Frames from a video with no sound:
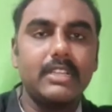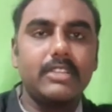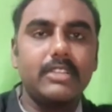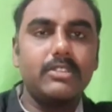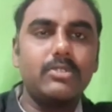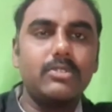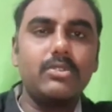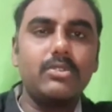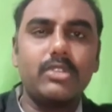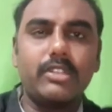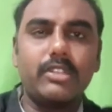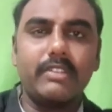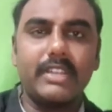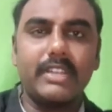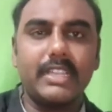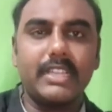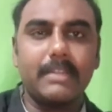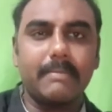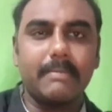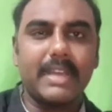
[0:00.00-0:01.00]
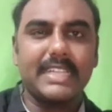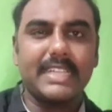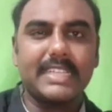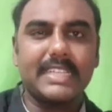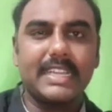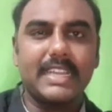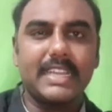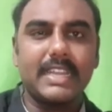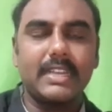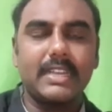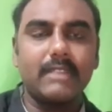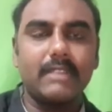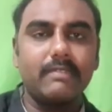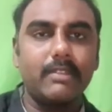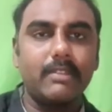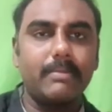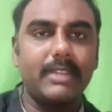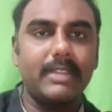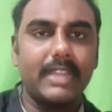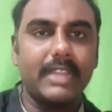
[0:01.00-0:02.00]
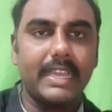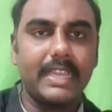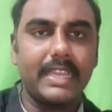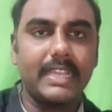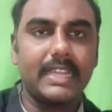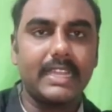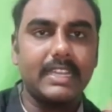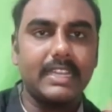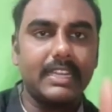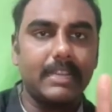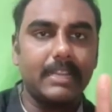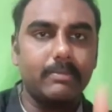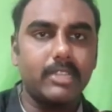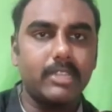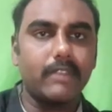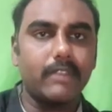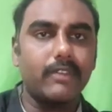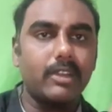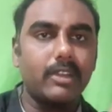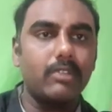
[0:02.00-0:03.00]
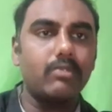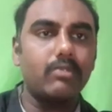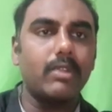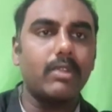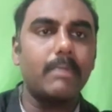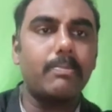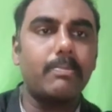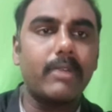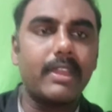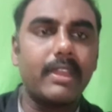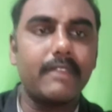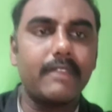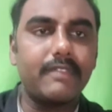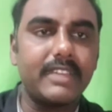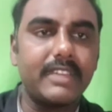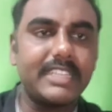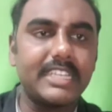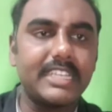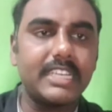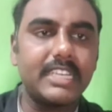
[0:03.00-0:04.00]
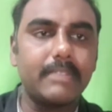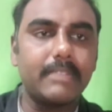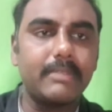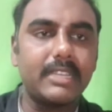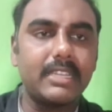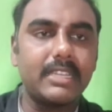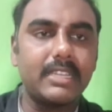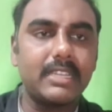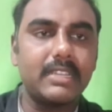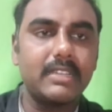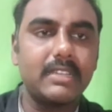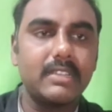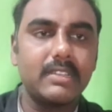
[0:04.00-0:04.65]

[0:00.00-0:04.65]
Usually, the mastoid antrum will be lying at a depth of around 1.5 centimeter